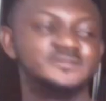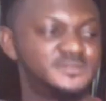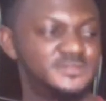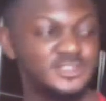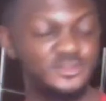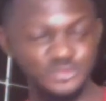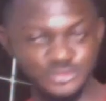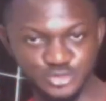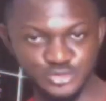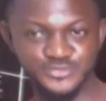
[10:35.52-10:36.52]
the root
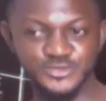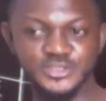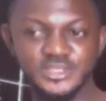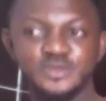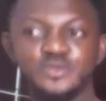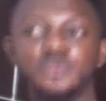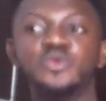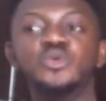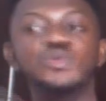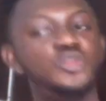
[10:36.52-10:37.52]
note for the oh
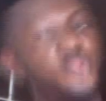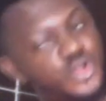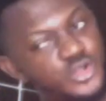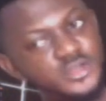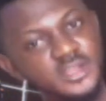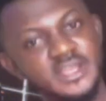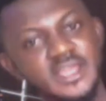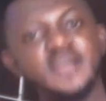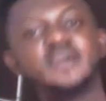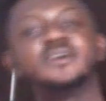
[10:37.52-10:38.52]
Lord,
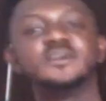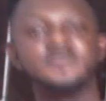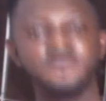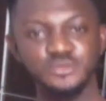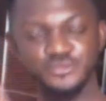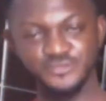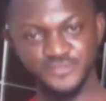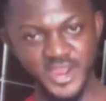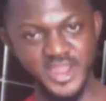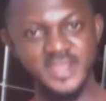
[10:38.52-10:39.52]
do
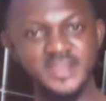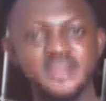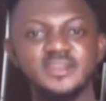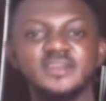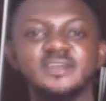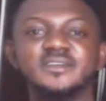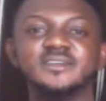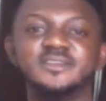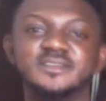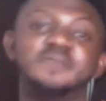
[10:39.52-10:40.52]
fa.
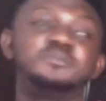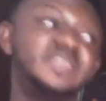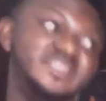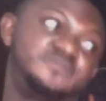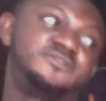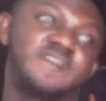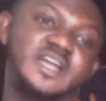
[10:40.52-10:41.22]
You're playing the fa,